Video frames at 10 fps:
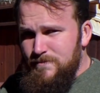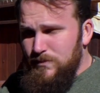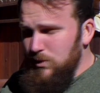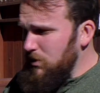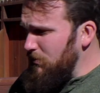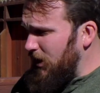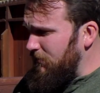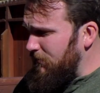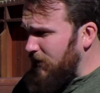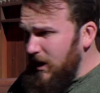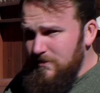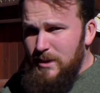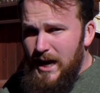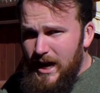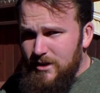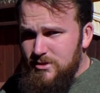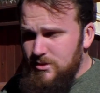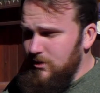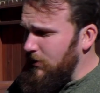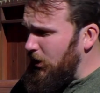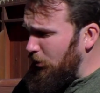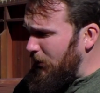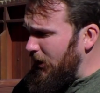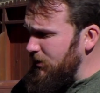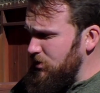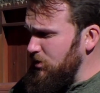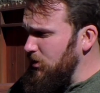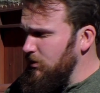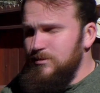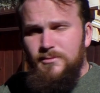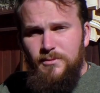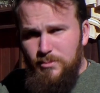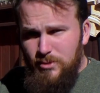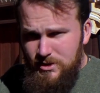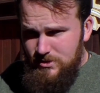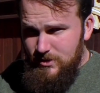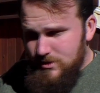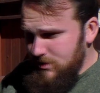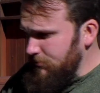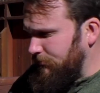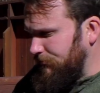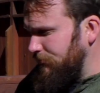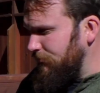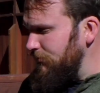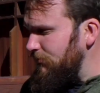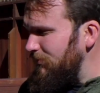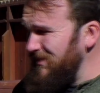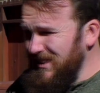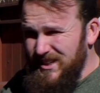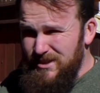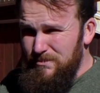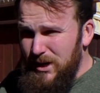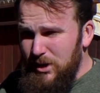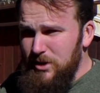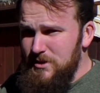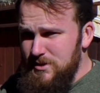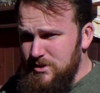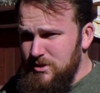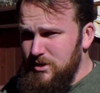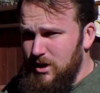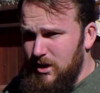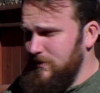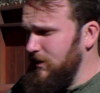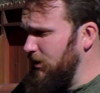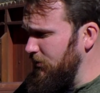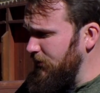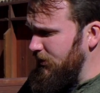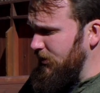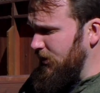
you can buy 5 packs of Alpine Start for the price of this and get better, consistent coffee out of it.